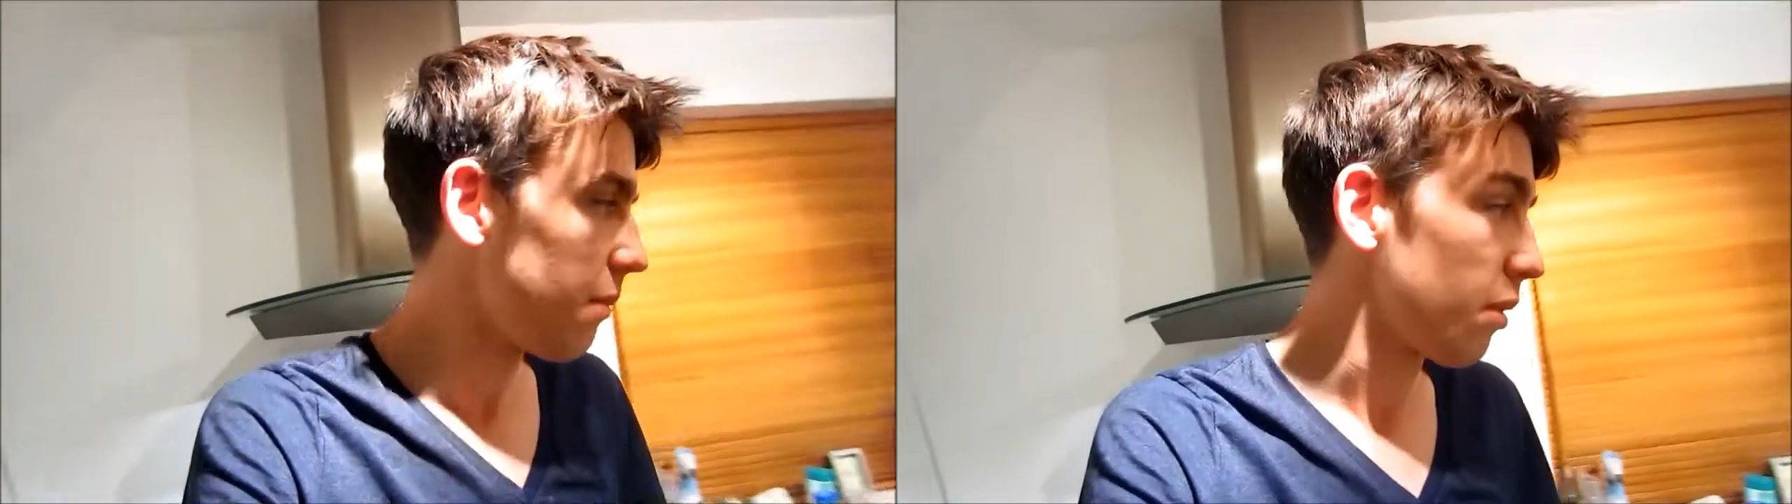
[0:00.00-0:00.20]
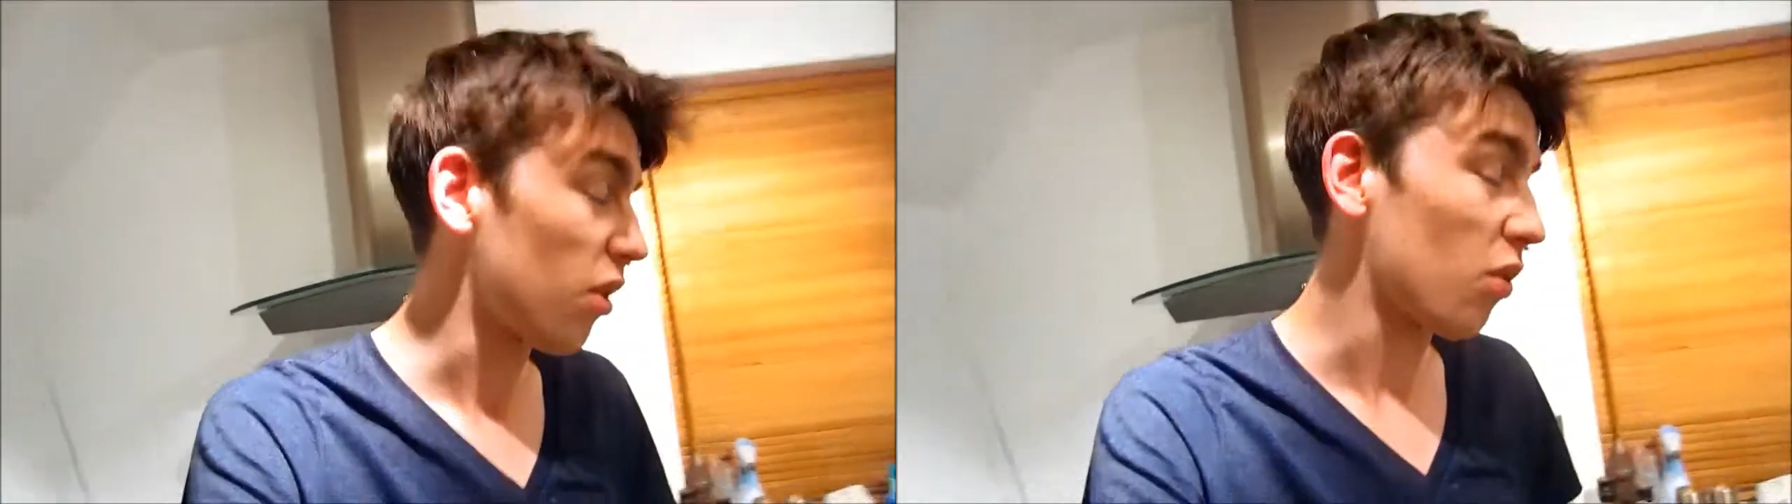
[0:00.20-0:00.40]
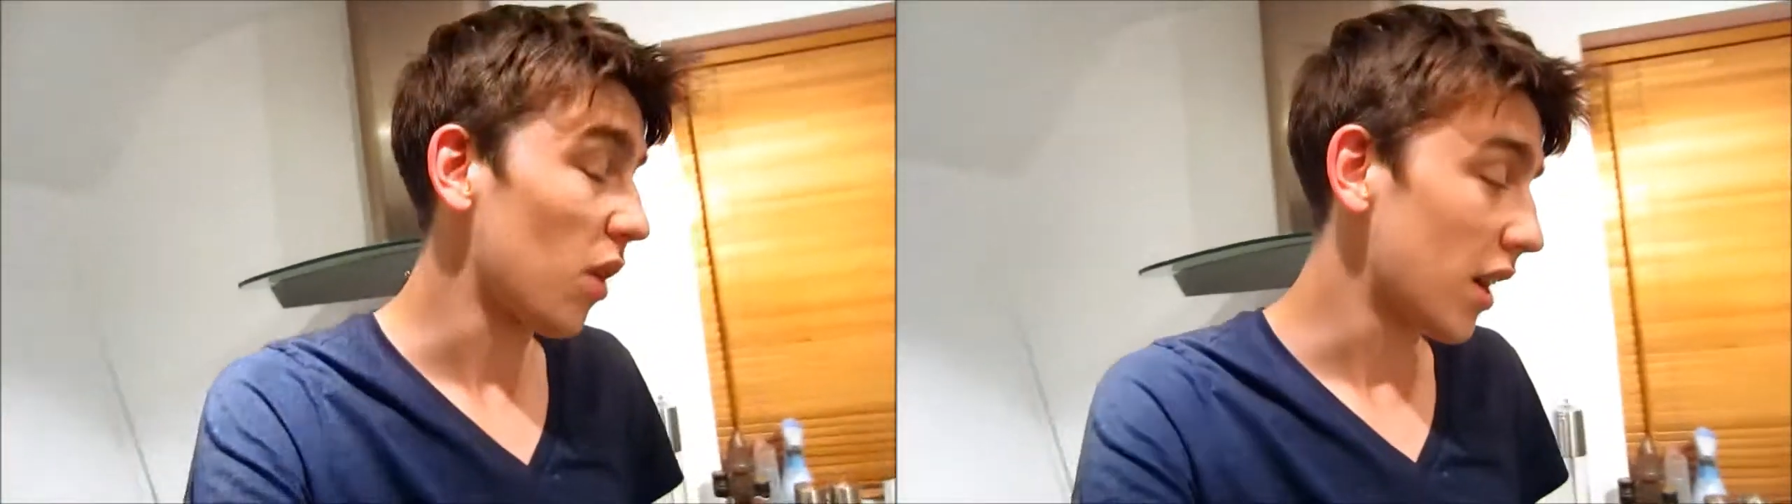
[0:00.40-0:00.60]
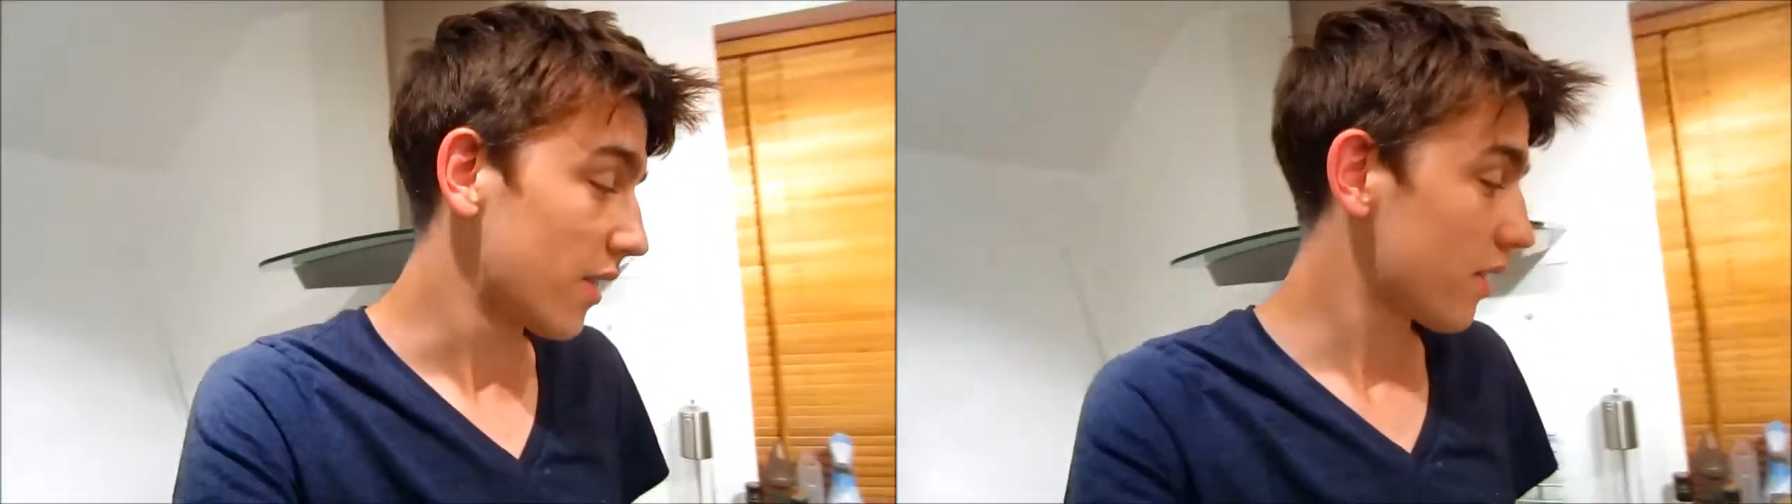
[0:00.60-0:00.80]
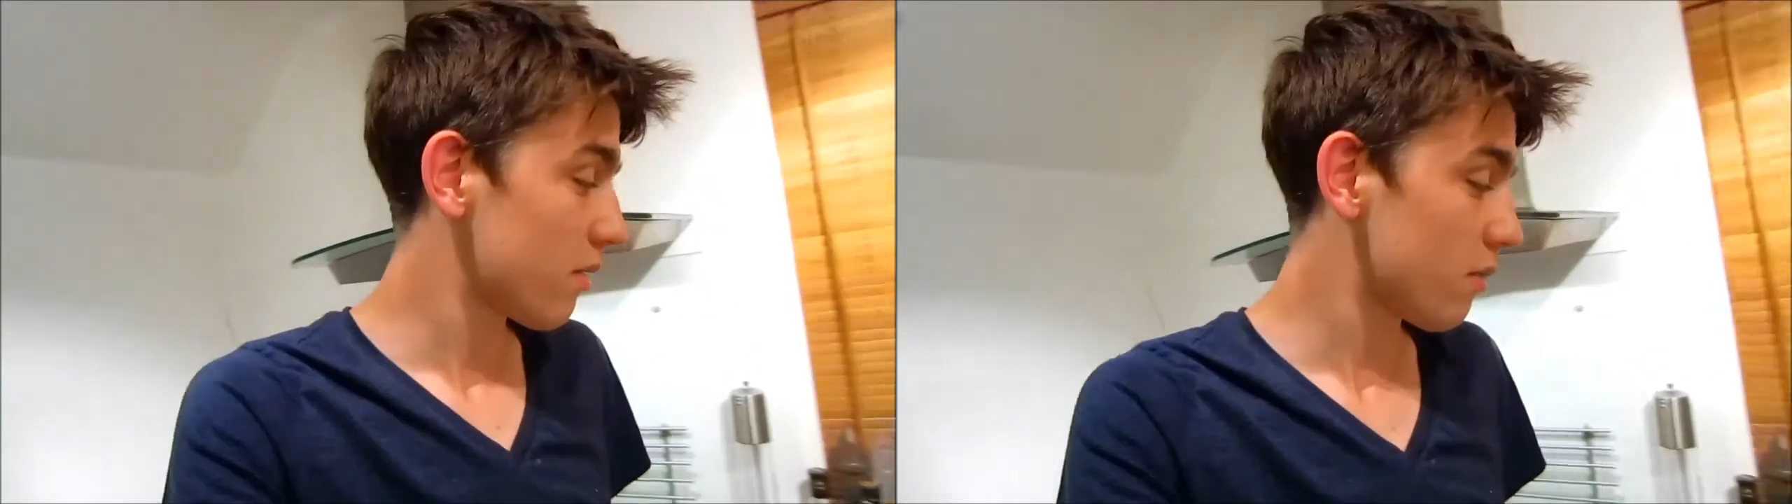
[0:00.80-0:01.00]
but
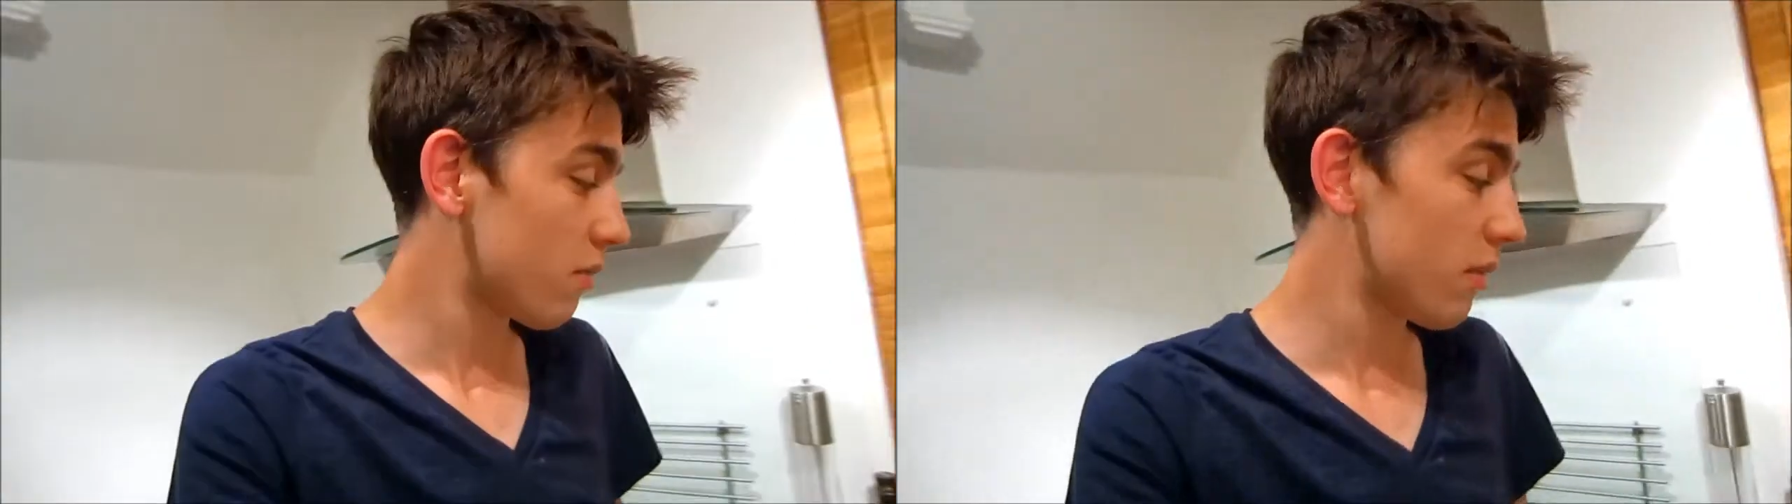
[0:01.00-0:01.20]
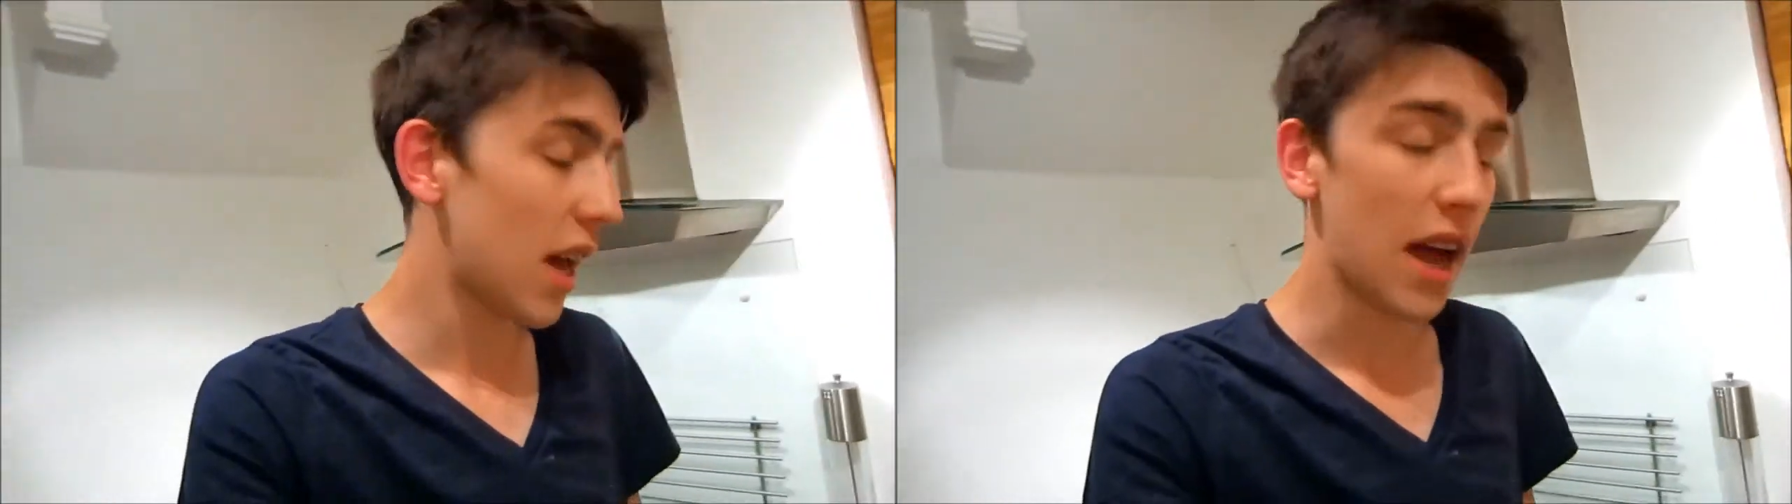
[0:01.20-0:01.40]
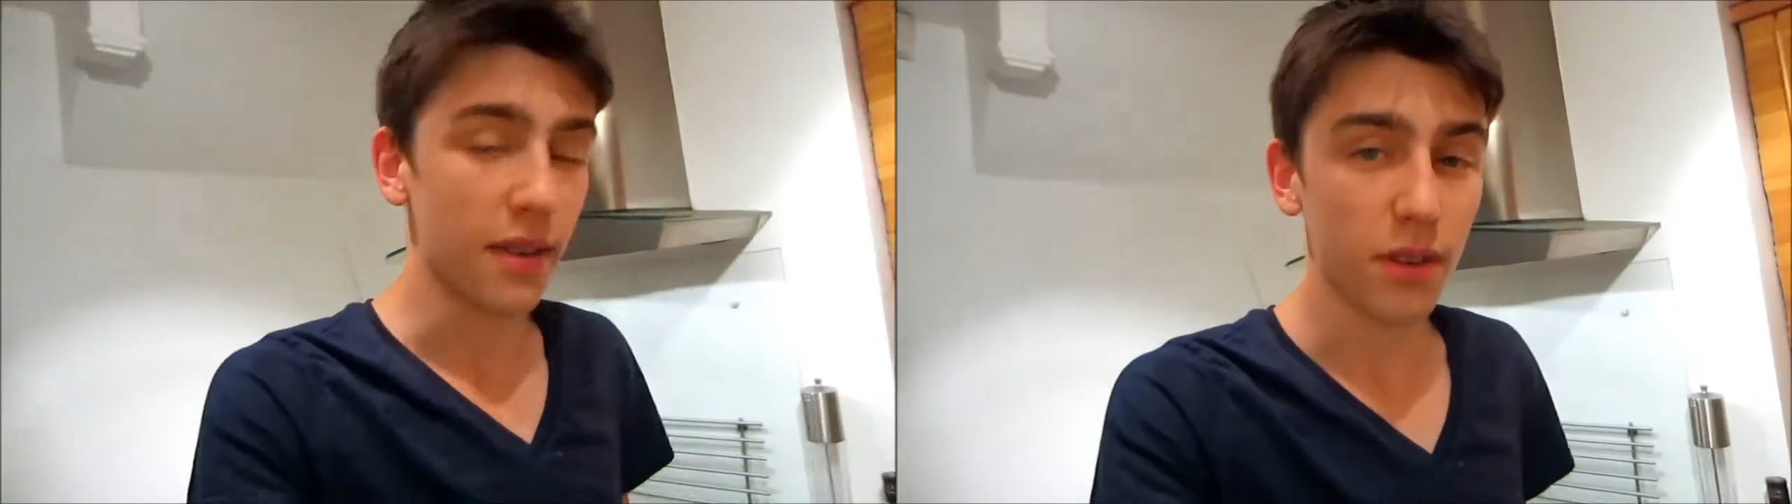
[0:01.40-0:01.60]
otherwise, yeah,